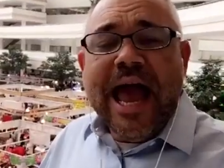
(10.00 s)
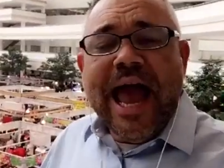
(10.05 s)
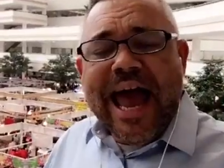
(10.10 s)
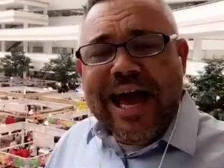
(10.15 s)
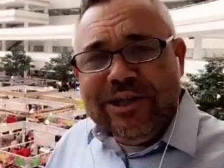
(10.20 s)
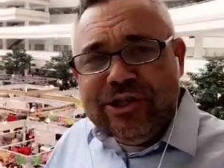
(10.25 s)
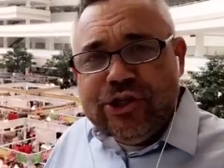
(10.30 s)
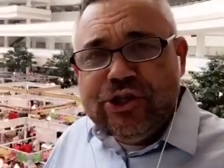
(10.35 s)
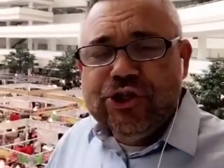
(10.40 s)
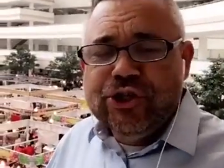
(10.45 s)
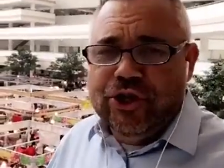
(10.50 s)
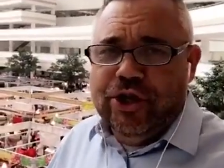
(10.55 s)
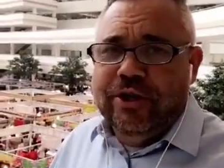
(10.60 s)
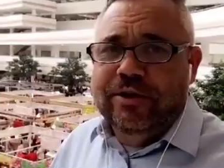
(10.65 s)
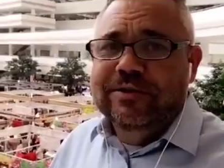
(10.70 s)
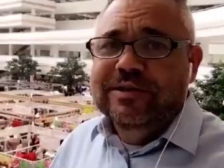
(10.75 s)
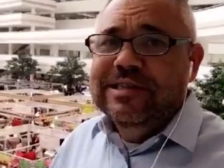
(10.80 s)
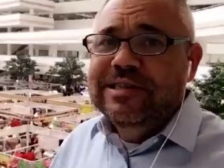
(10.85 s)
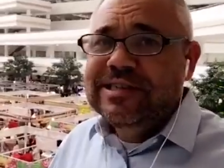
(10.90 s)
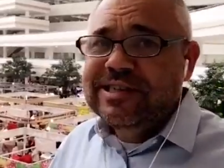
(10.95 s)
And
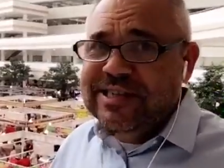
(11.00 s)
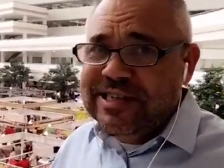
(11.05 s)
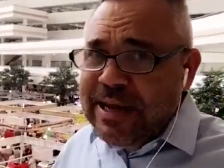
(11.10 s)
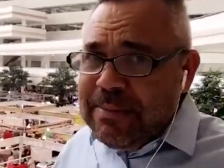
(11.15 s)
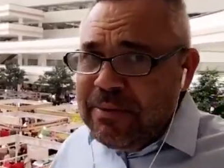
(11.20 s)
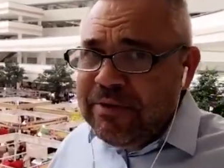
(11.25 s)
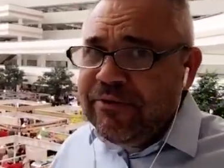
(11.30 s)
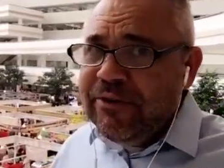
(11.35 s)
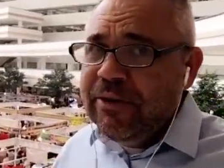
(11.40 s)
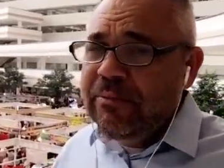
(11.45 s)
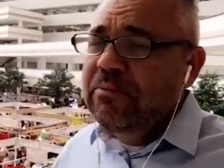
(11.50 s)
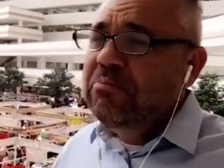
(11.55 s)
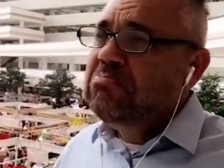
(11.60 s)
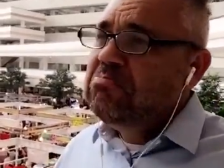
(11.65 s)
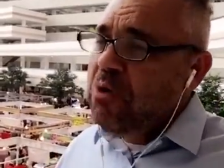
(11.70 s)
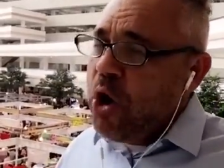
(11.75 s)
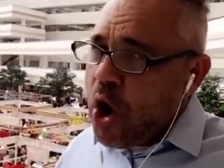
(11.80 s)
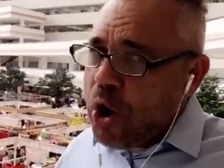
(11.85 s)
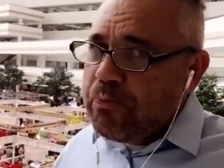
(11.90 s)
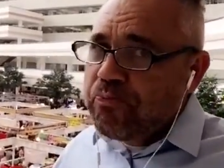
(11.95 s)
sure, some of them
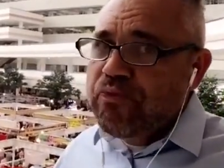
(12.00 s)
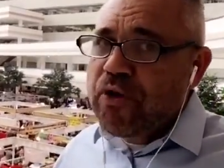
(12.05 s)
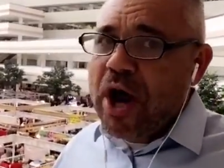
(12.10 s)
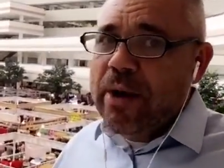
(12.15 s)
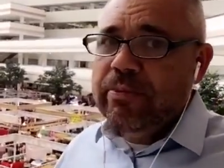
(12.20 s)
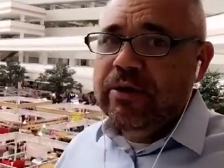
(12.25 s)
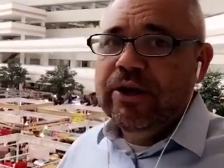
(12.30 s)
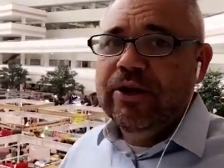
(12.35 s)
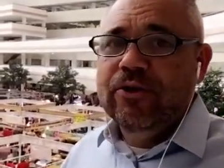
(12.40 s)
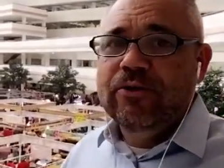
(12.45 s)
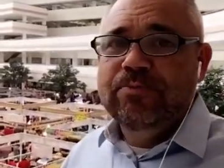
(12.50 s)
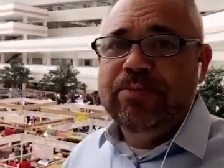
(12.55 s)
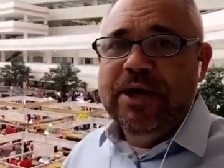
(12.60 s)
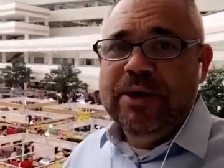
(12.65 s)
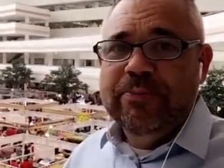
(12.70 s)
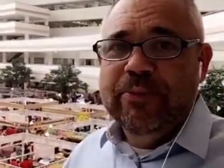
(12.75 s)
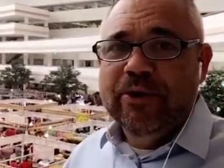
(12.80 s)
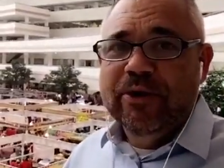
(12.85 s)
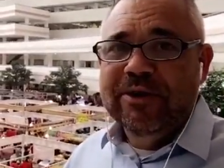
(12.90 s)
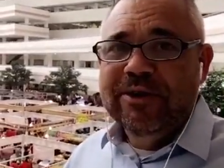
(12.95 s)
are probably good
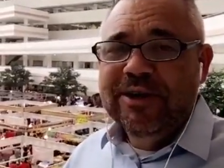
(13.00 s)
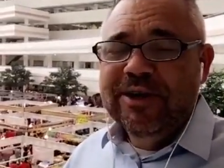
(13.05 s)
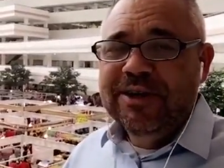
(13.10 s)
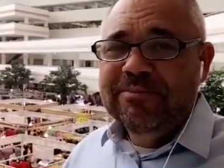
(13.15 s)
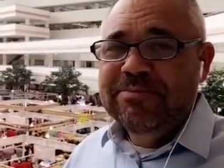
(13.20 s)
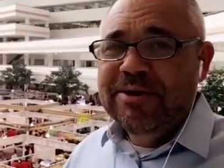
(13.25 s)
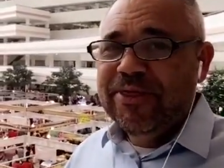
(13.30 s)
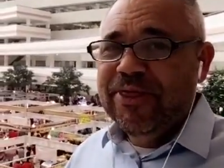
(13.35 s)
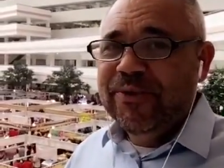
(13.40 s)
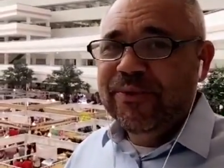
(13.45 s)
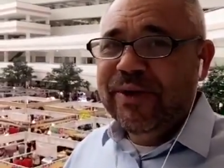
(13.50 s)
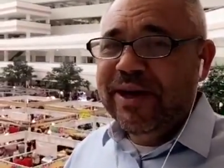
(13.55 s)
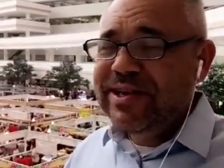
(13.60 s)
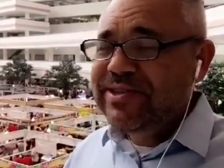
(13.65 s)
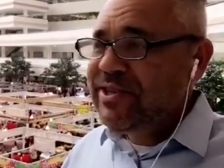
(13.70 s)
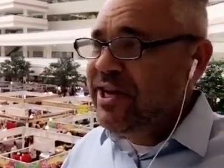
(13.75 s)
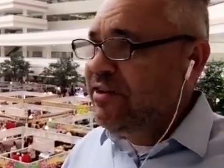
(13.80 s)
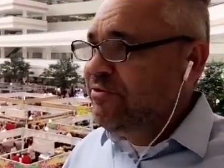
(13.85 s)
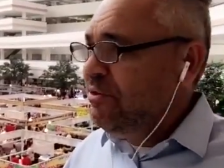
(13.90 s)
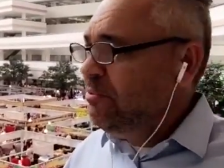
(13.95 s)
people, but the
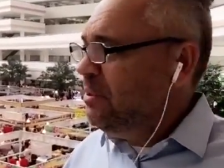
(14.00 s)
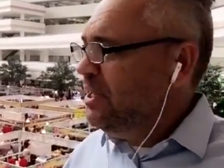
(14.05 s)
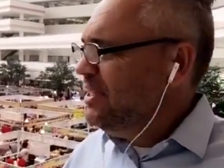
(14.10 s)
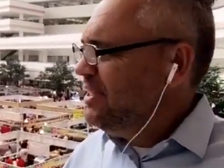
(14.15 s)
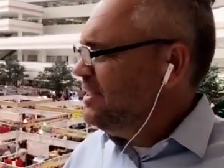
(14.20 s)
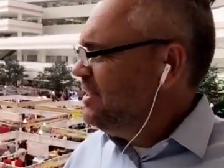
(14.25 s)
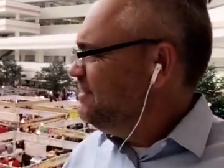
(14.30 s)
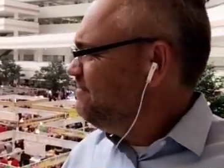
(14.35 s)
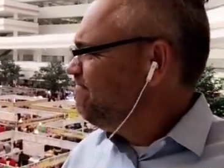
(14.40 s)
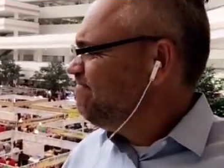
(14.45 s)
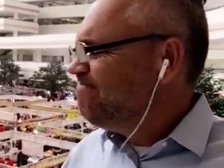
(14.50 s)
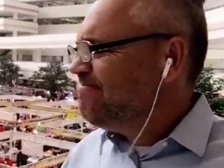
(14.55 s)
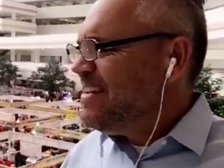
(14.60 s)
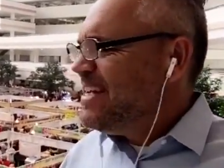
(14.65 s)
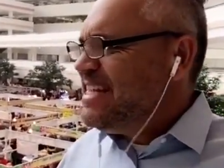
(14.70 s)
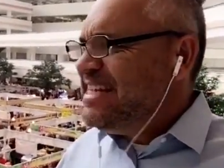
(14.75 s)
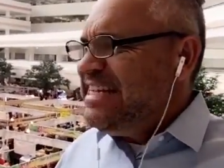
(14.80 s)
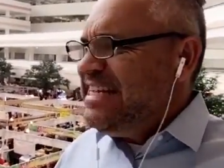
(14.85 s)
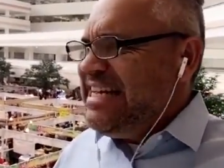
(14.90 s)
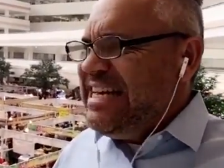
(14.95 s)
rest of them,
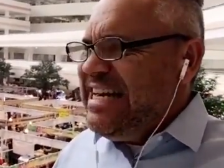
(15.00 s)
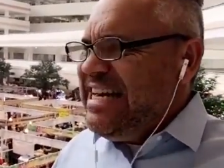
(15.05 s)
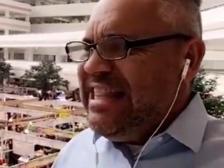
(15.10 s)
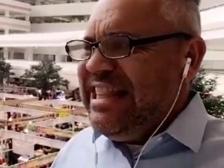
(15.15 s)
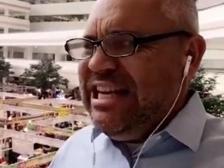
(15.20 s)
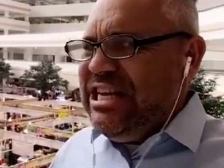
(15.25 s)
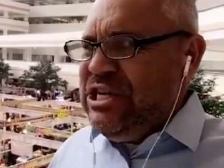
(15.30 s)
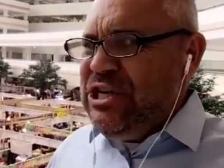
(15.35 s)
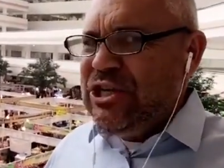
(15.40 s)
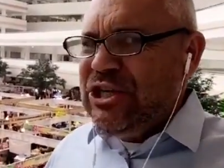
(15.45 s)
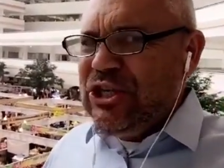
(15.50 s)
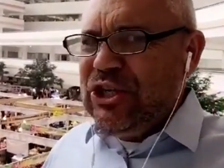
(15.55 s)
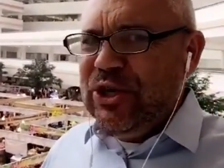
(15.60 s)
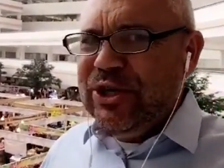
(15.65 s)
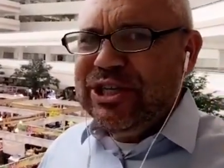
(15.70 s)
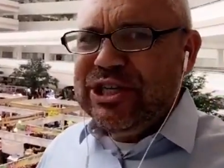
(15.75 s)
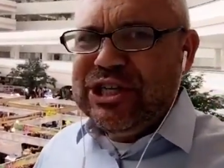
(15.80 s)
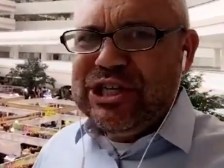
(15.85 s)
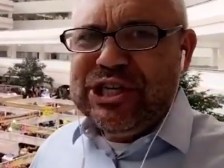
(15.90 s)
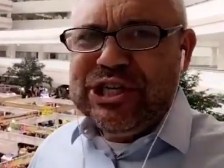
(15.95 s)
it just
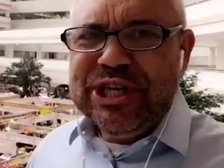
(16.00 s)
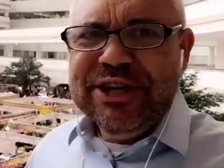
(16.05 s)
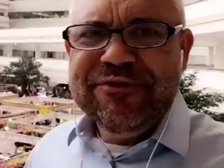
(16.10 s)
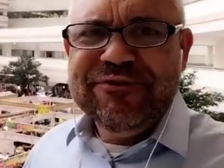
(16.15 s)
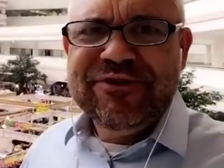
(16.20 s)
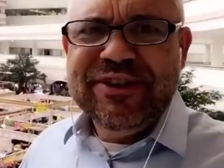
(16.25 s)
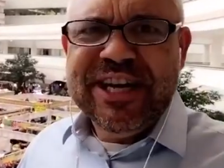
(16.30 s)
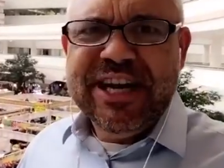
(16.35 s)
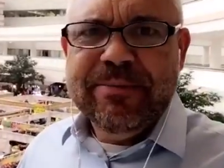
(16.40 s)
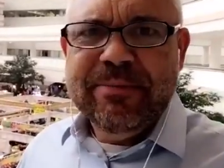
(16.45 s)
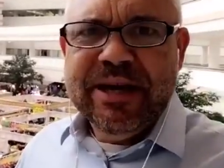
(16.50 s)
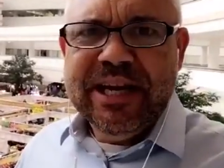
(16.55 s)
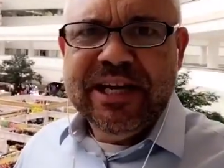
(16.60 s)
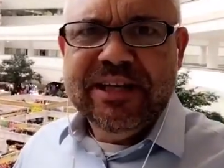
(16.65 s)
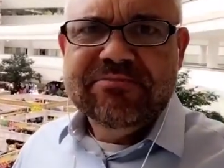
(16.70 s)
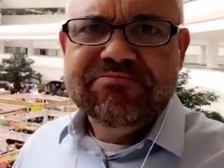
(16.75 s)
looks shifty to me.